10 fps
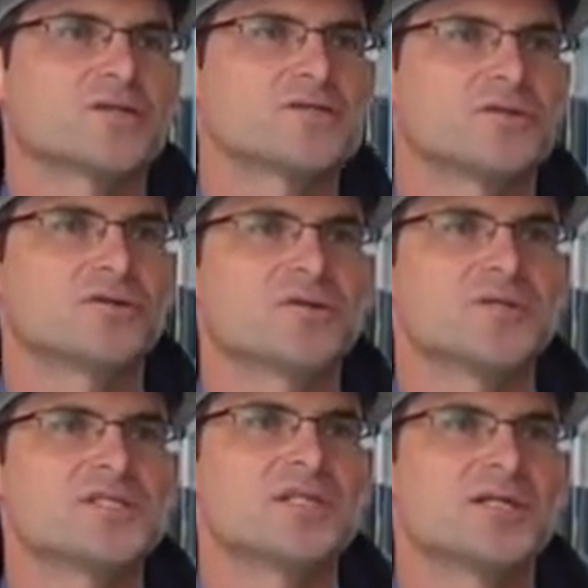So you'll
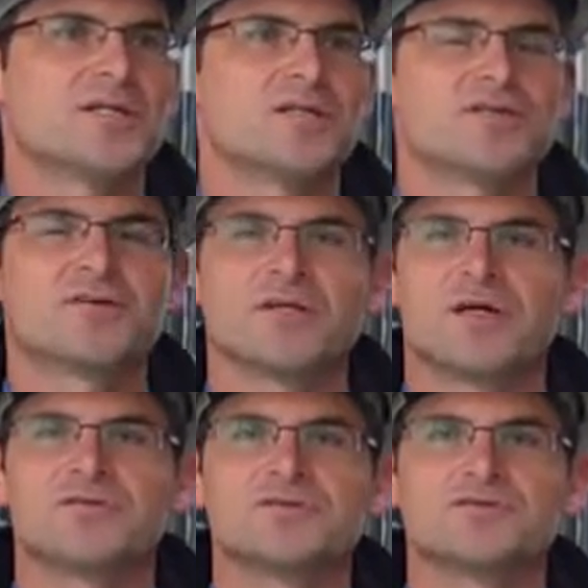be seeing different
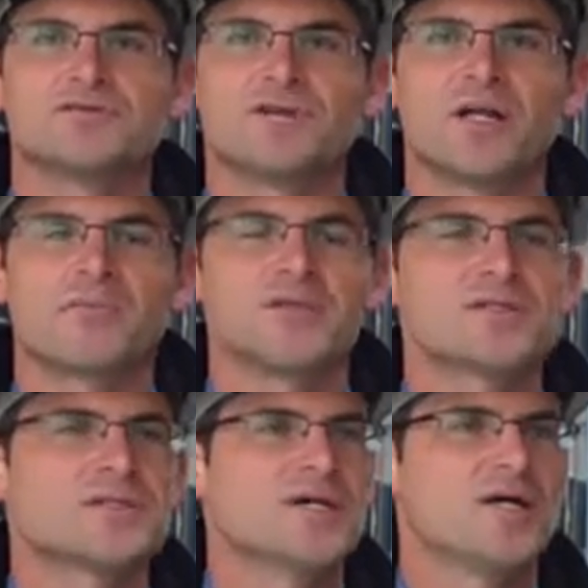levels of
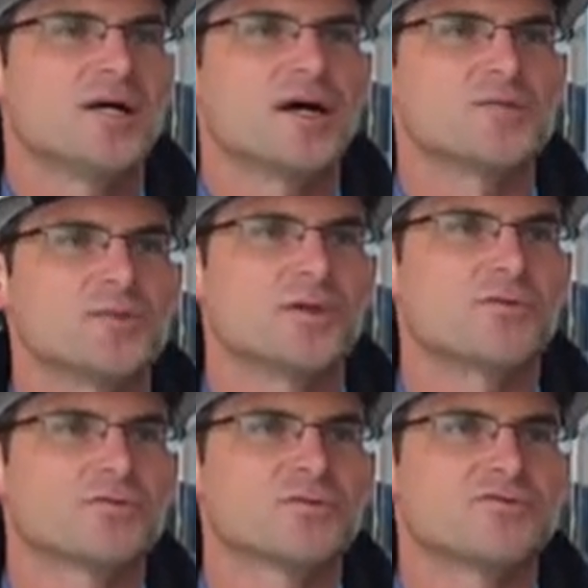development as we
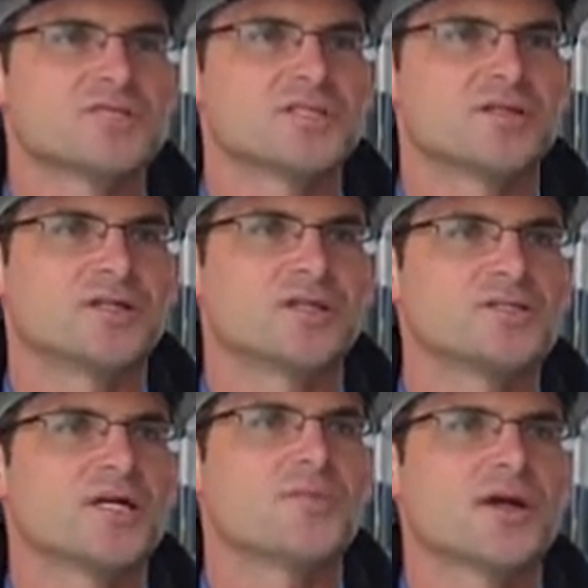go through the facility.
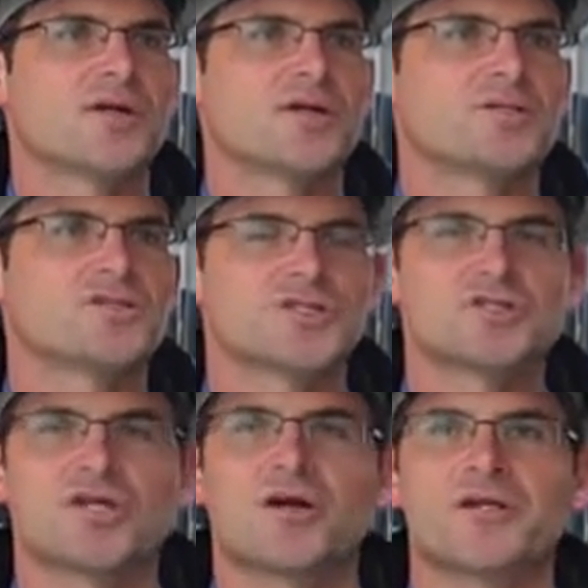Some areas
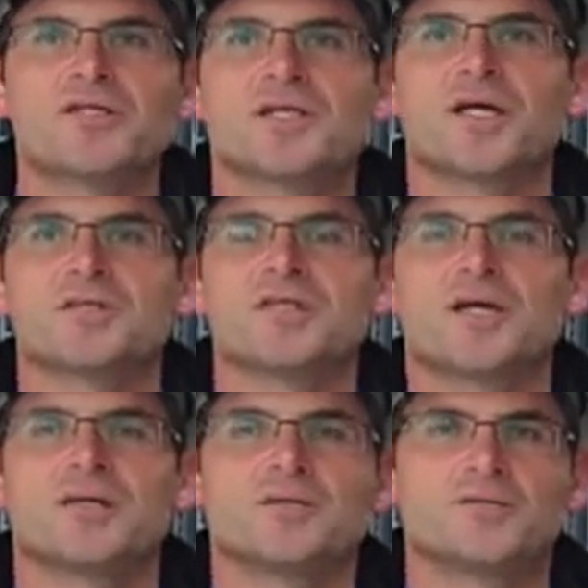just starting to get
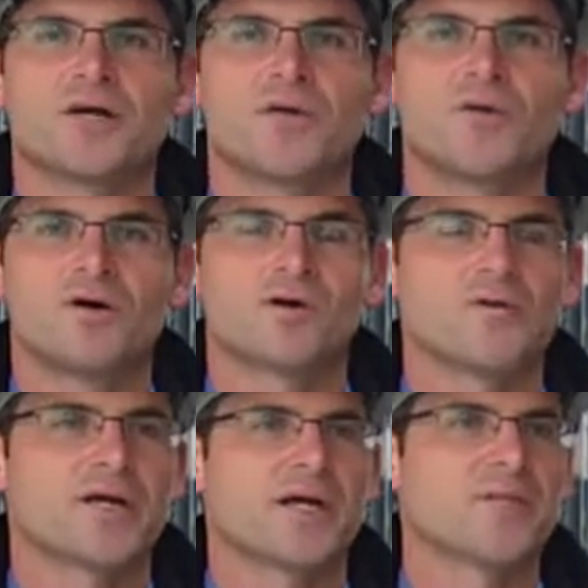stud and drywall
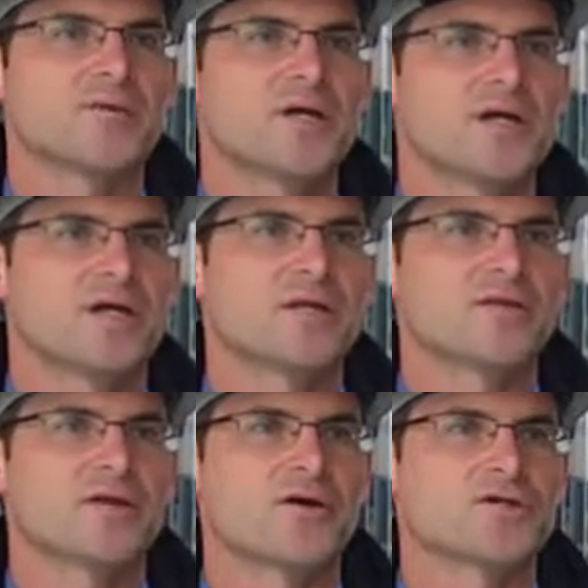going up, and
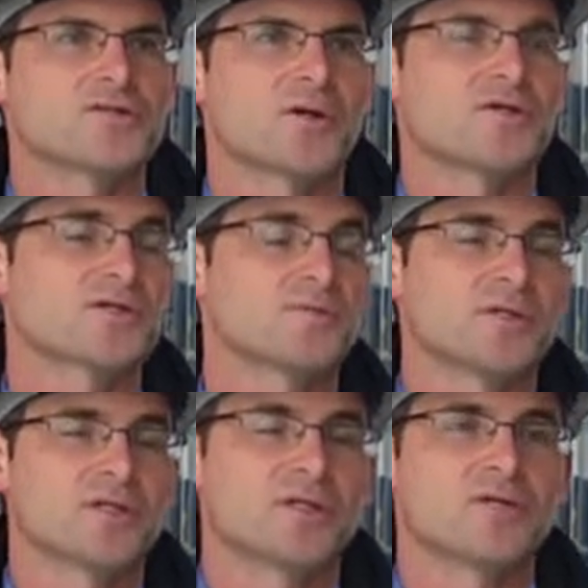other areas where it's
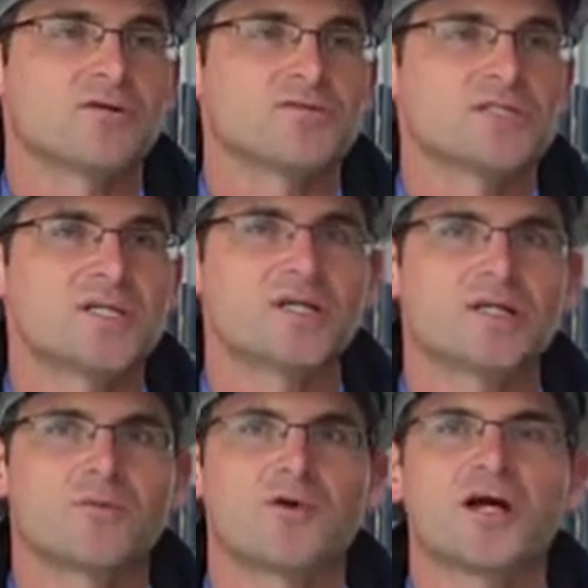completely closed
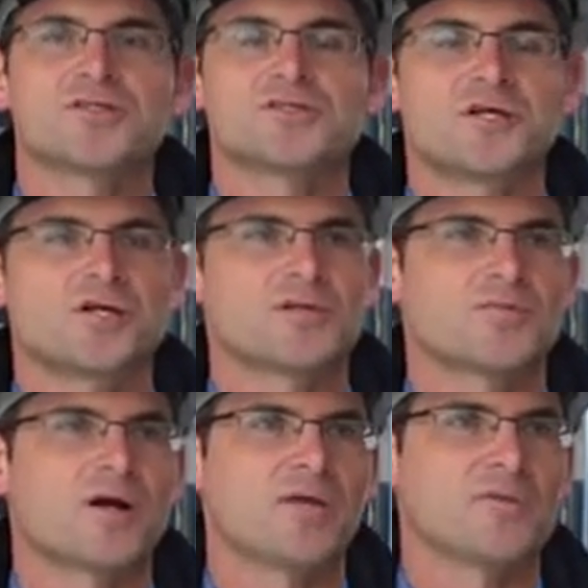in and we're actually starting to
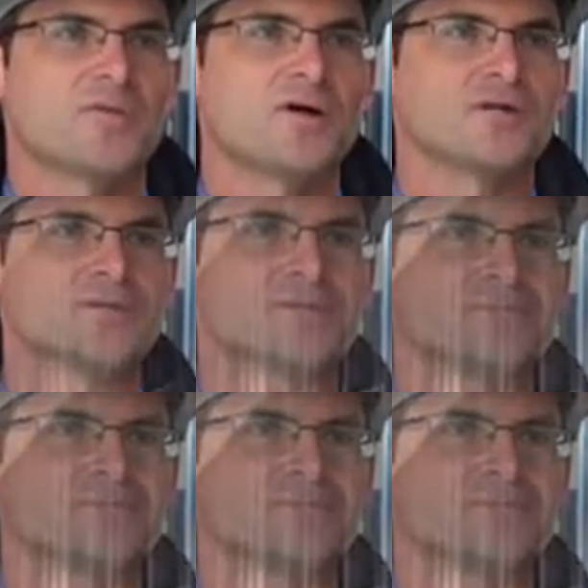prime the walls.